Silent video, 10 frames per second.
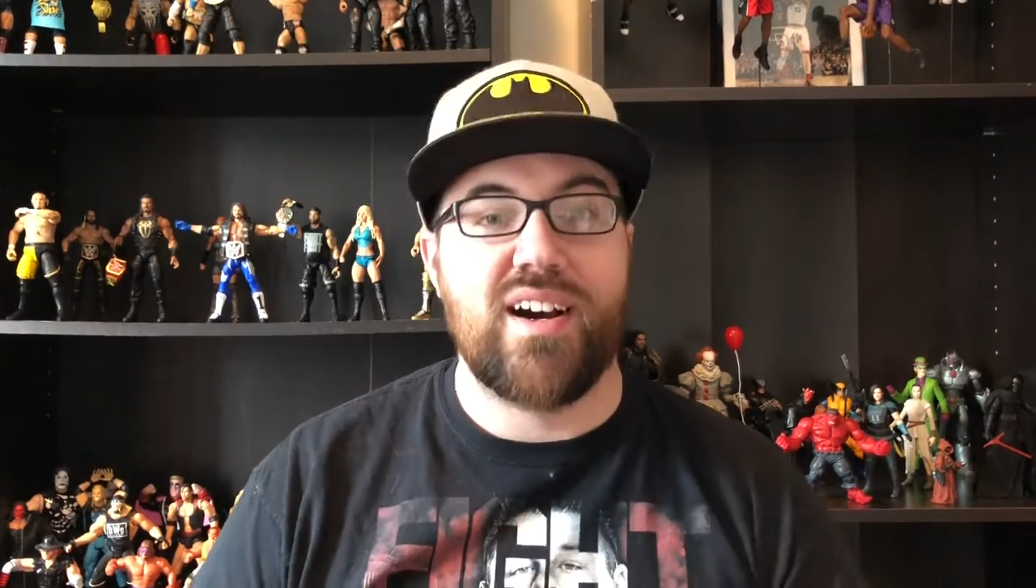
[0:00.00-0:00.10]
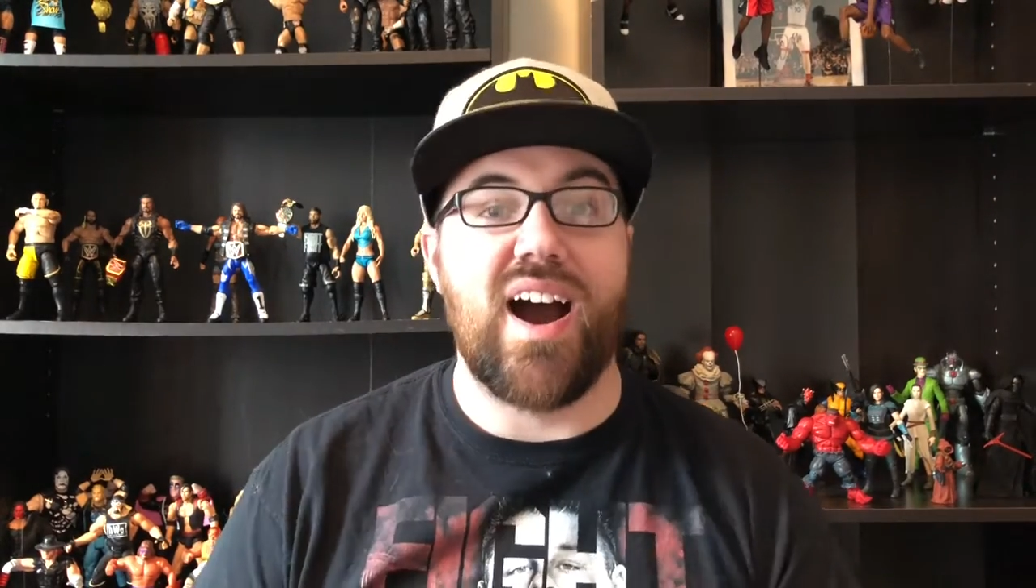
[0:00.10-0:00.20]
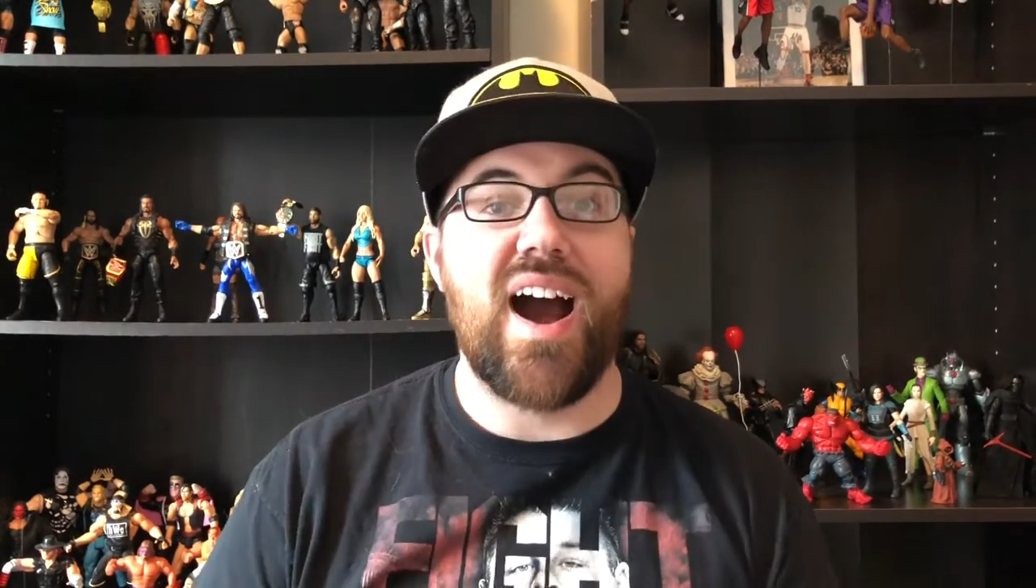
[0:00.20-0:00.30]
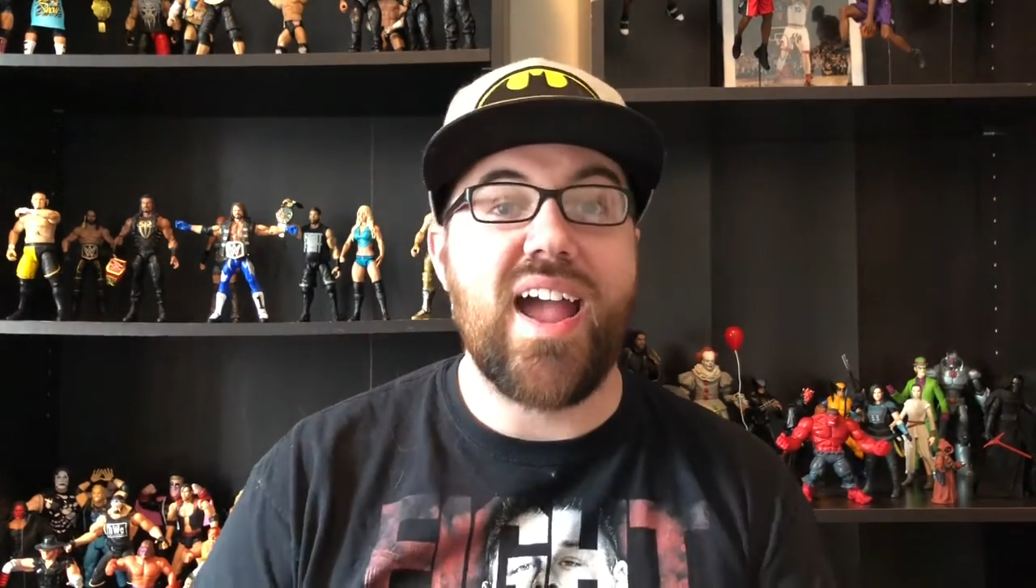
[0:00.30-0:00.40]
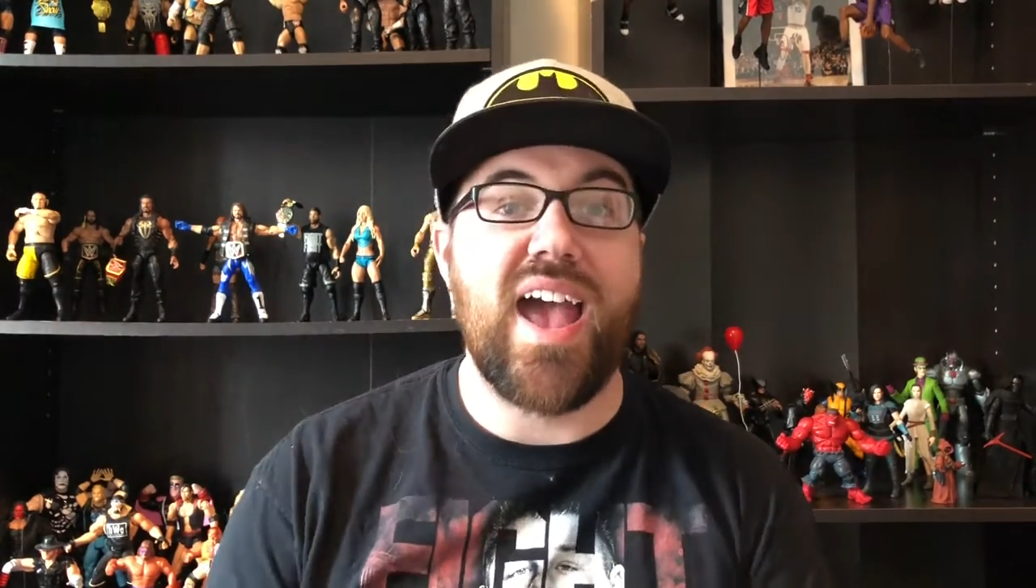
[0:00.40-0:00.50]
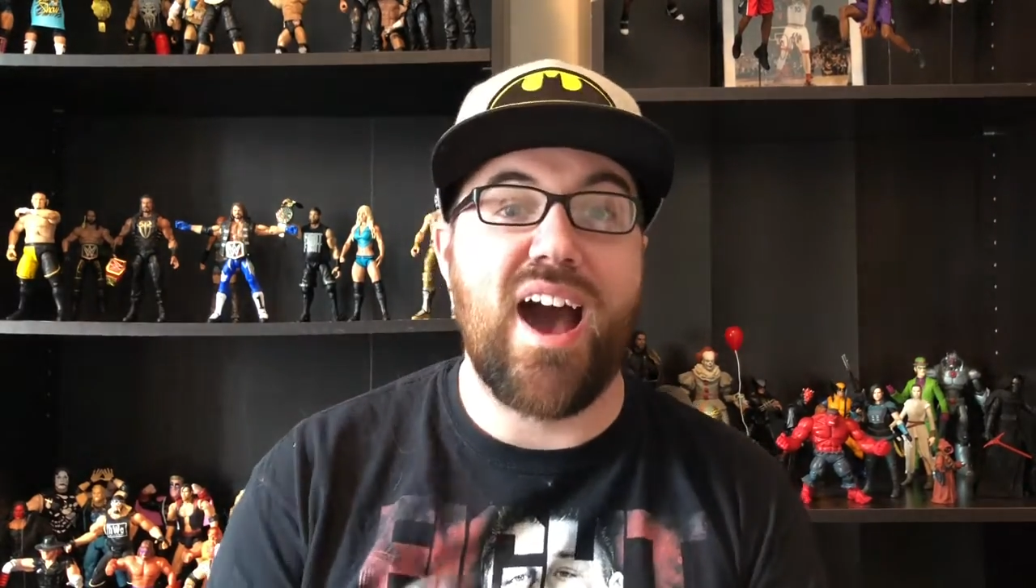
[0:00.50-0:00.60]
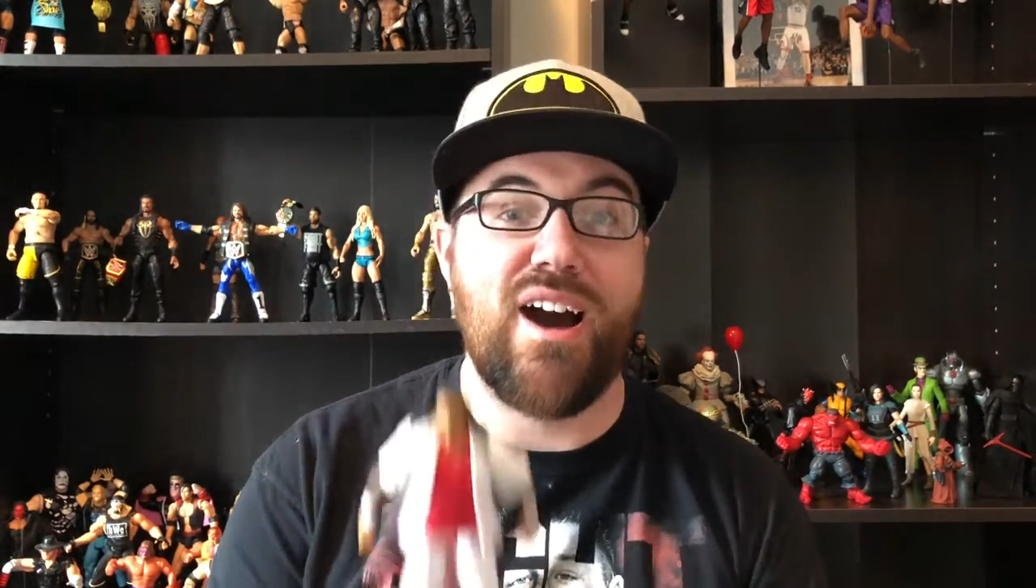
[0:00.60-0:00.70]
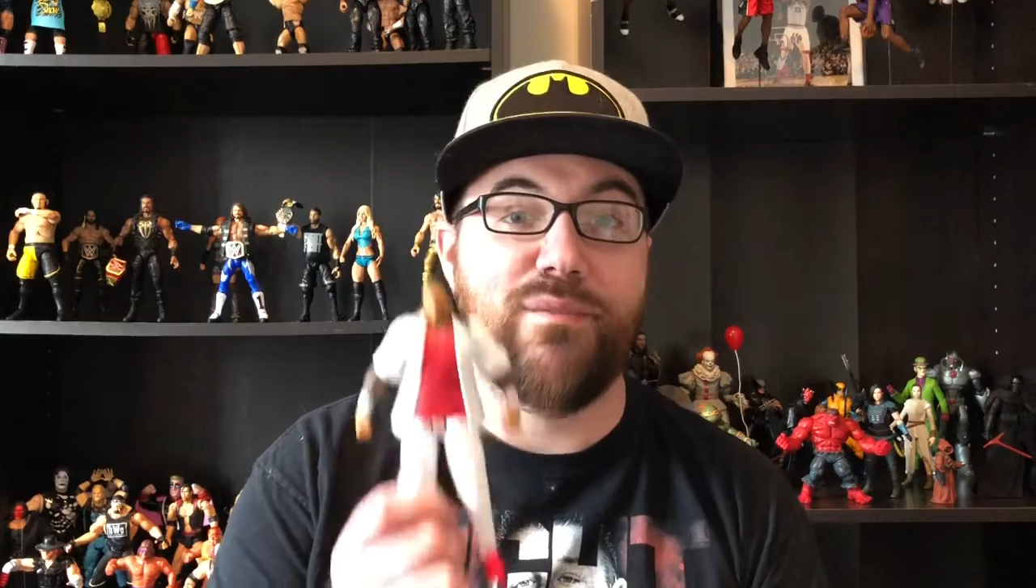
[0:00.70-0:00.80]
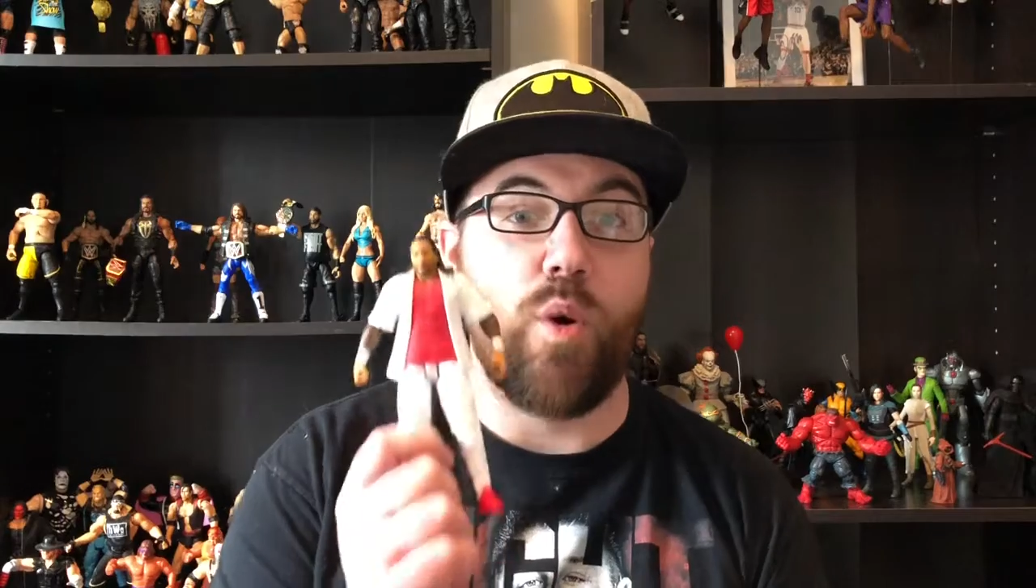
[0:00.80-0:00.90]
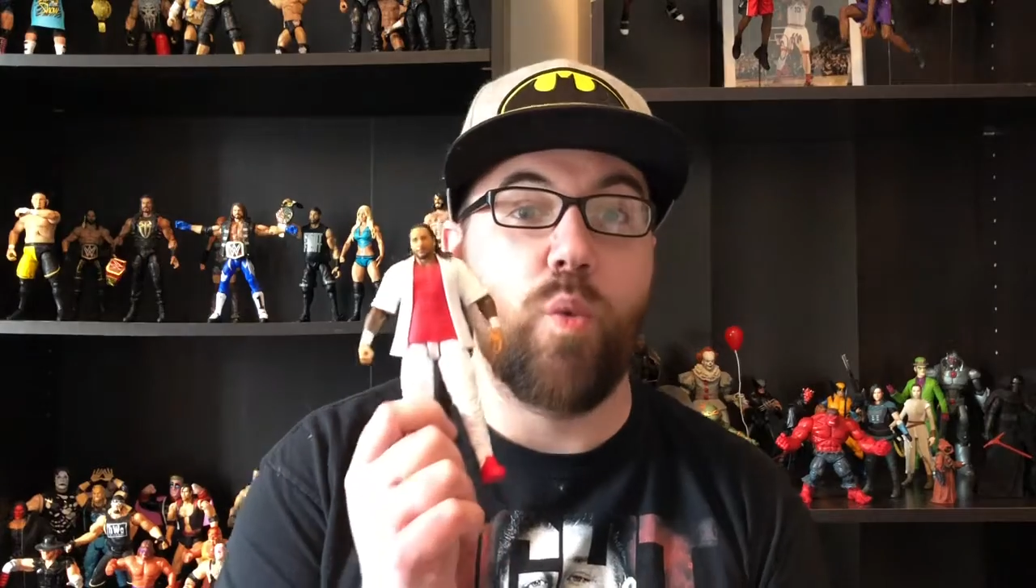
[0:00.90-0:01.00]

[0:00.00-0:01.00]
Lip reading: I have